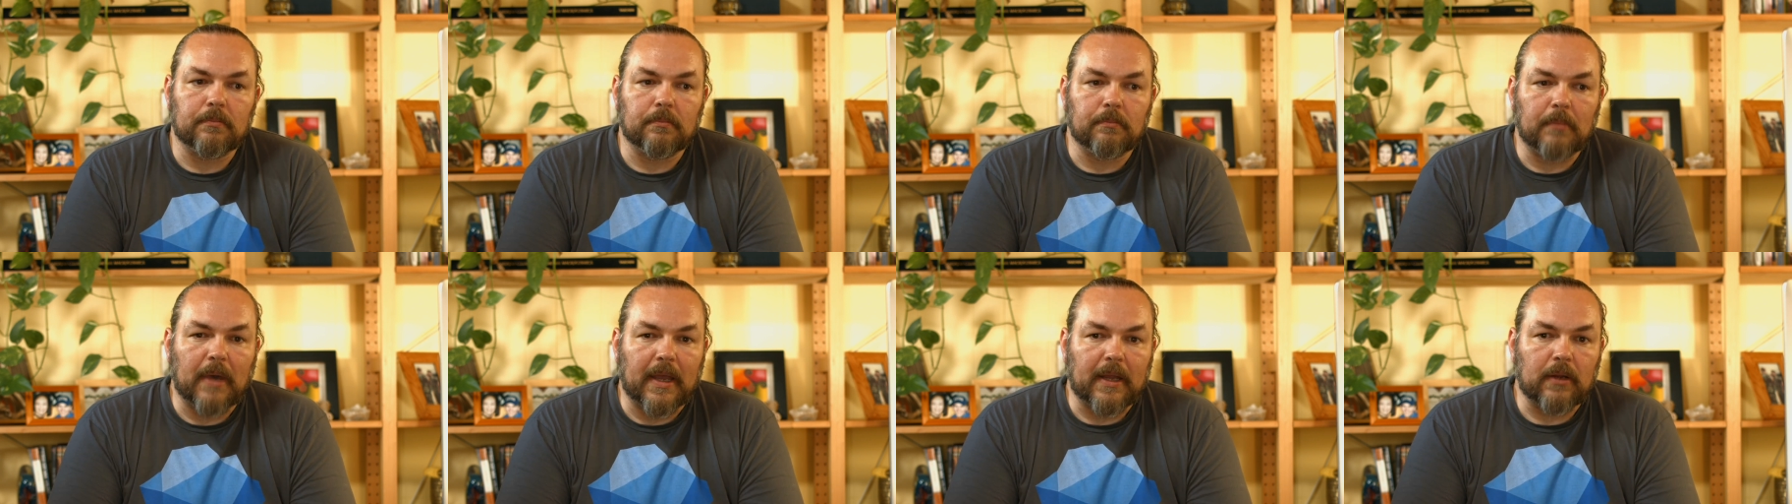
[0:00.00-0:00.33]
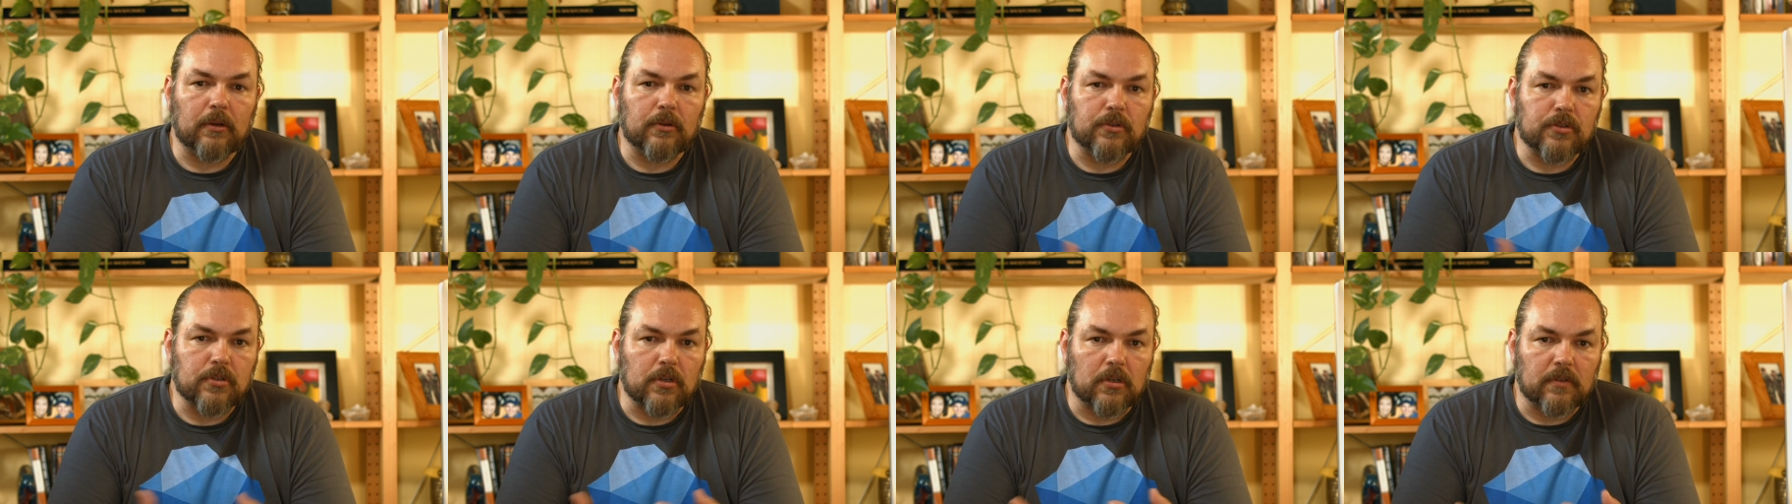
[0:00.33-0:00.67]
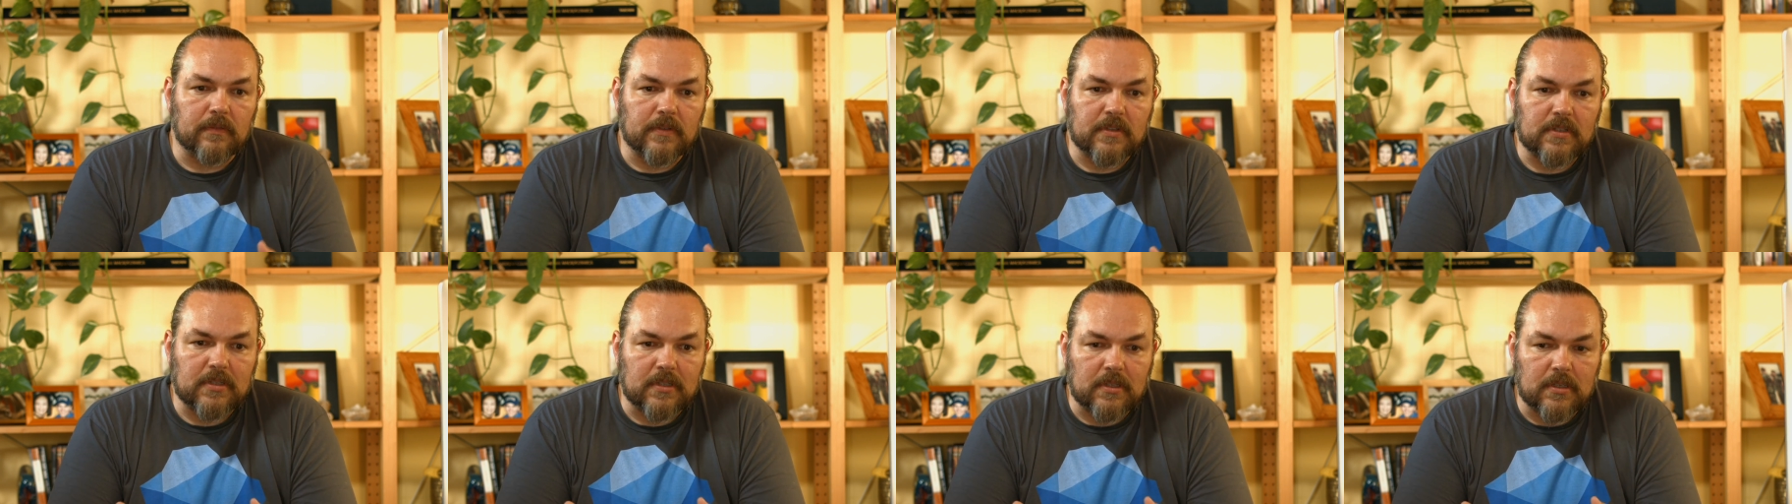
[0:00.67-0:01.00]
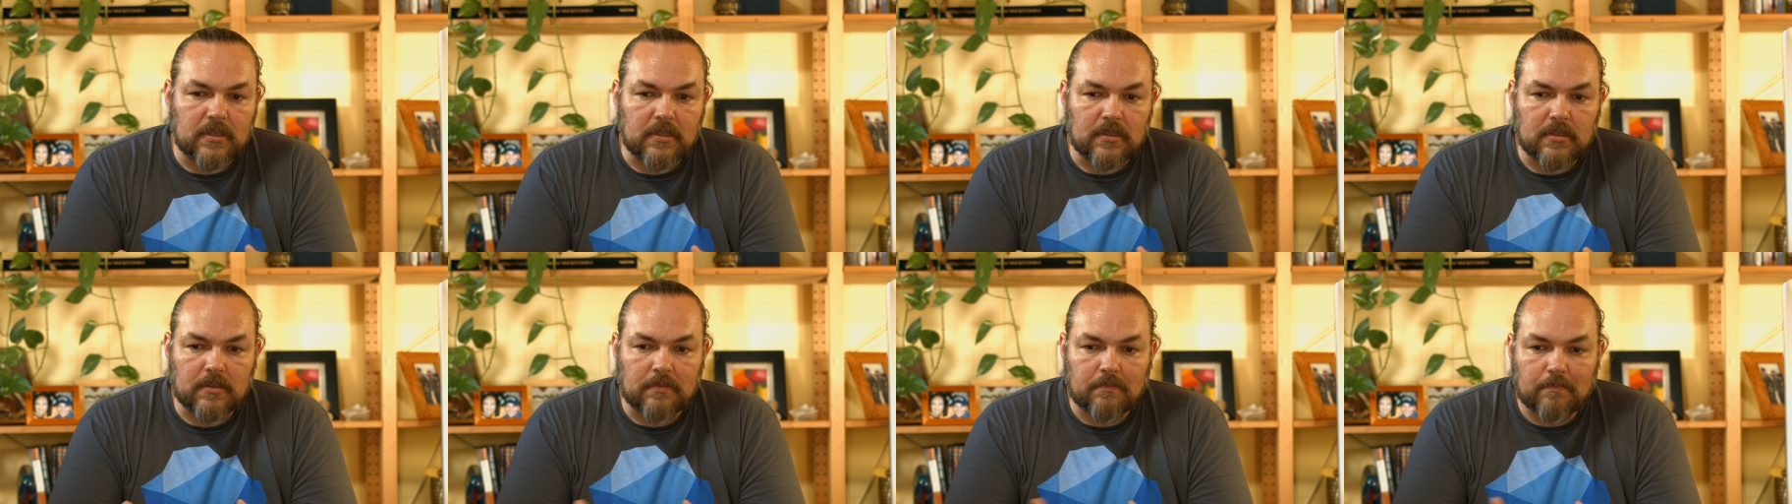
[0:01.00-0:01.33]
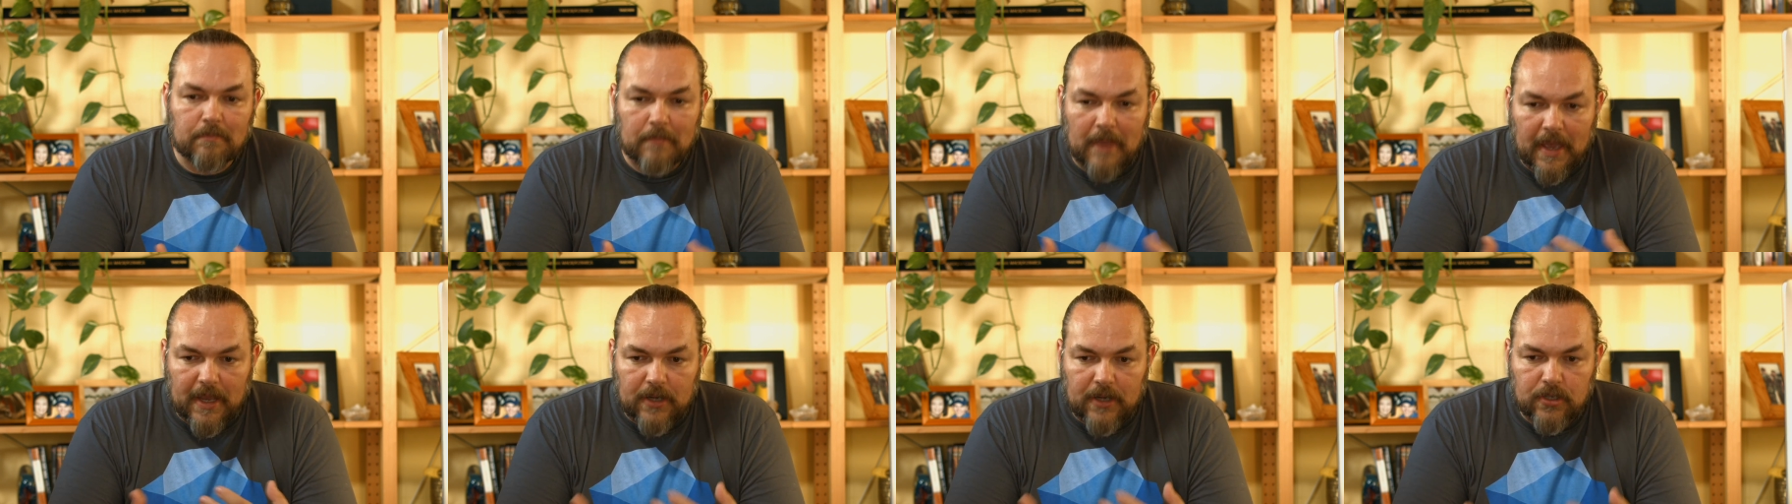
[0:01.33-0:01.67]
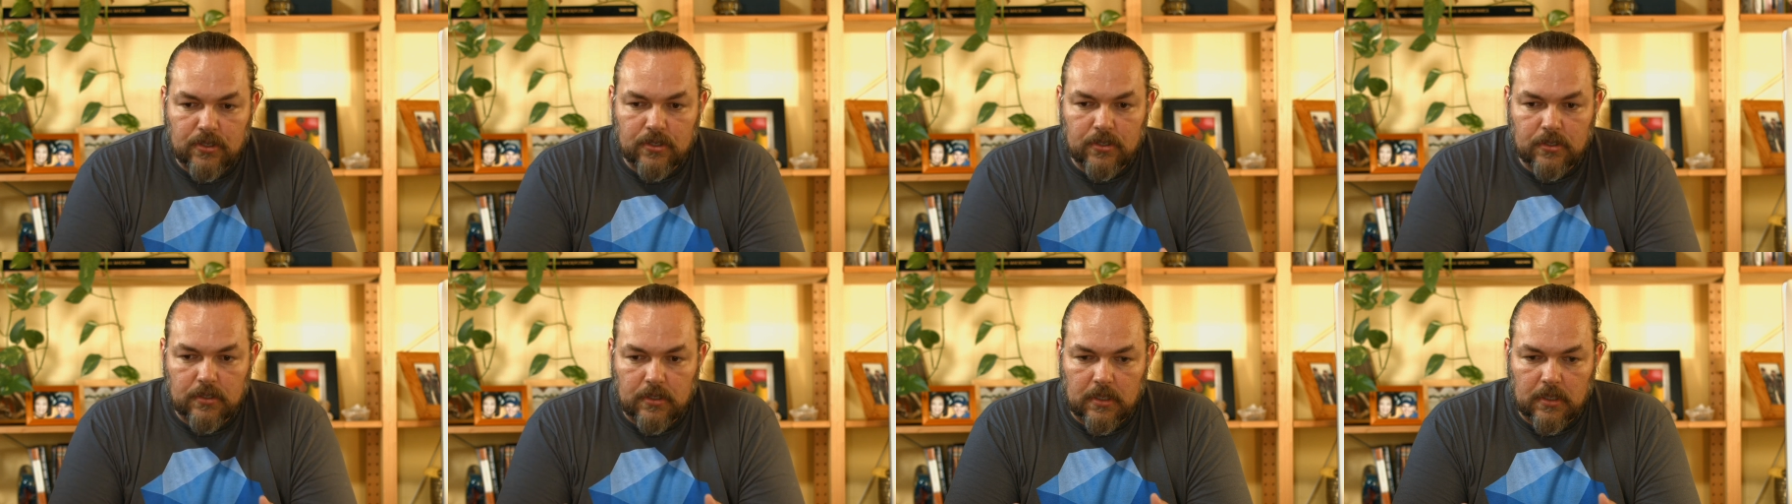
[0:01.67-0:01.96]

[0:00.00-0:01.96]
microservices mesh,